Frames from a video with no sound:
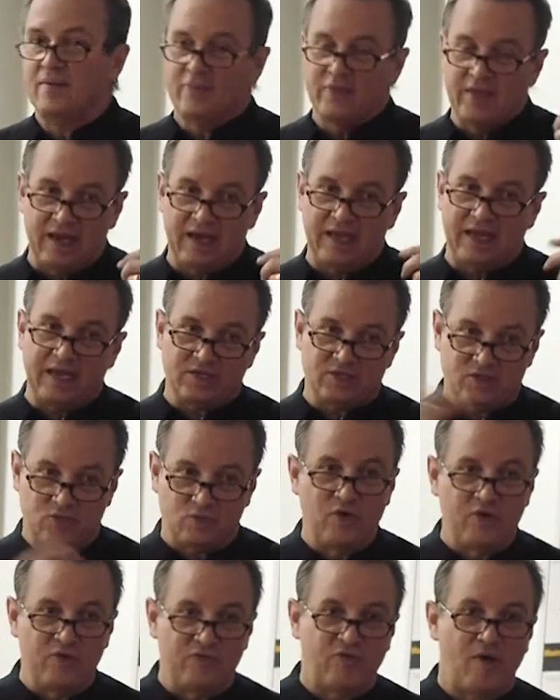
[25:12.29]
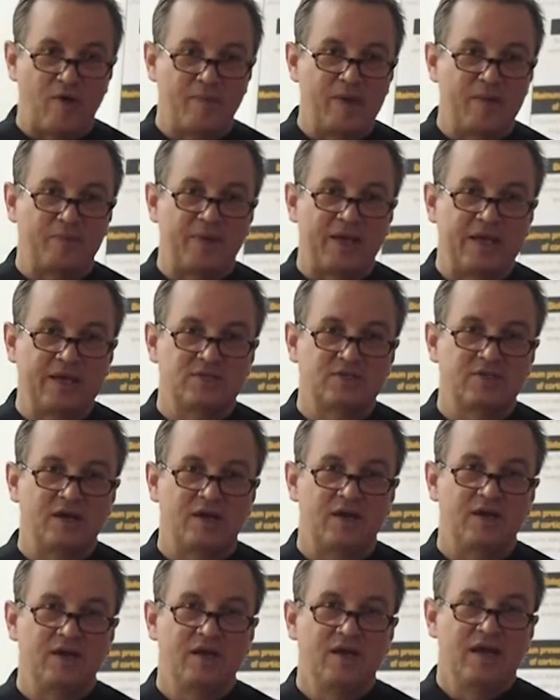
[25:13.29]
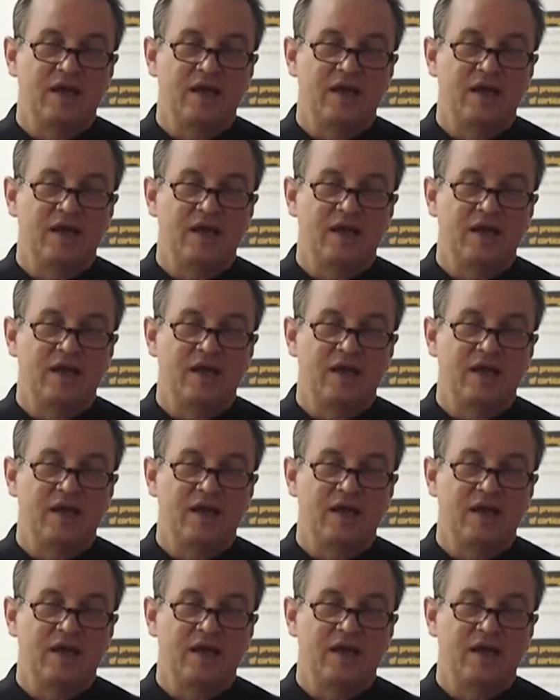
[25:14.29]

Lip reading: Then he gets root form implants done,